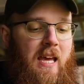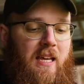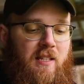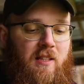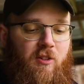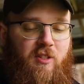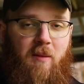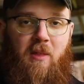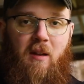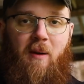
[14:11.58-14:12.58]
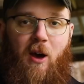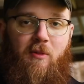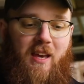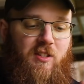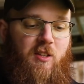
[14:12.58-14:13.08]
is there's something
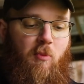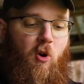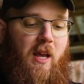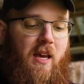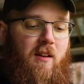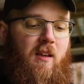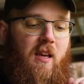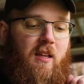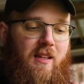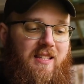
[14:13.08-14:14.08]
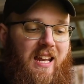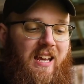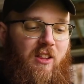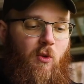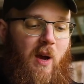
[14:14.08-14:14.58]
about that support hand that's
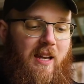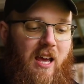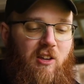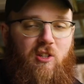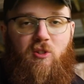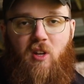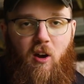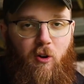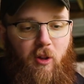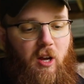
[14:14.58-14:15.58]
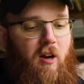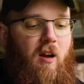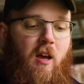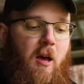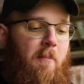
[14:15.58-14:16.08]
getting in the way. Now, as you saw earlier,
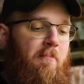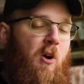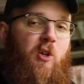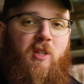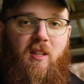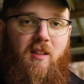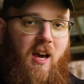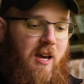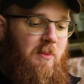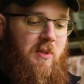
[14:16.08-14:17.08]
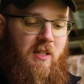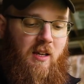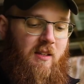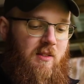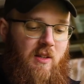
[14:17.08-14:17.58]
most of the times
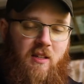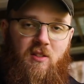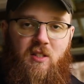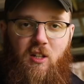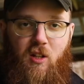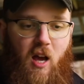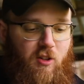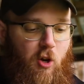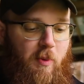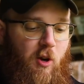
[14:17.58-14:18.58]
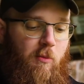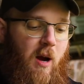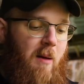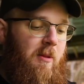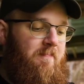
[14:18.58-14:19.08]
it's still locked open, no
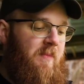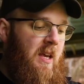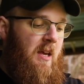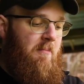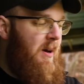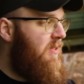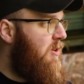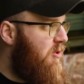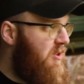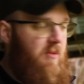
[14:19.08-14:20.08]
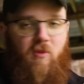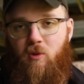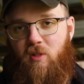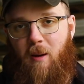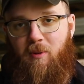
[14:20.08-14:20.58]
problem. But there were
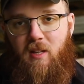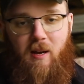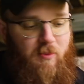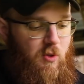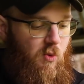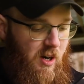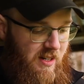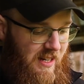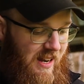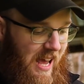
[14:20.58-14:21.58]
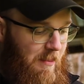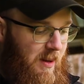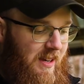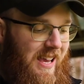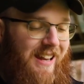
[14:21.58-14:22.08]
those couple times where it didn't
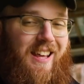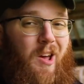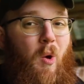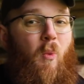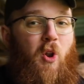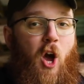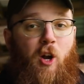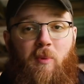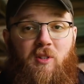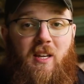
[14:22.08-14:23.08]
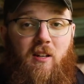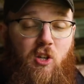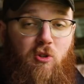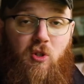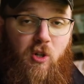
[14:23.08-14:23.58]
happen. Again, 100%
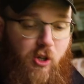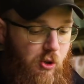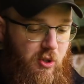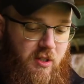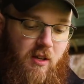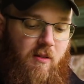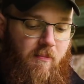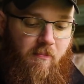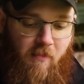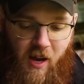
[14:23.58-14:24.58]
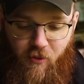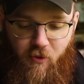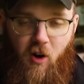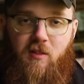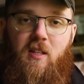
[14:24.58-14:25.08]
user-induced, my
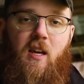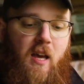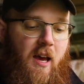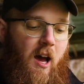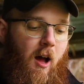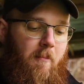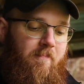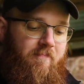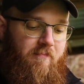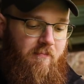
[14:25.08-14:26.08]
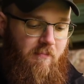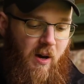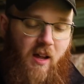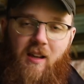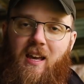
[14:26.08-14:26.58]
fault.
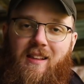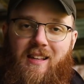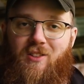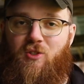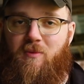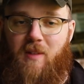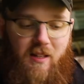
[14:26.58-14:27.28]
But again, that's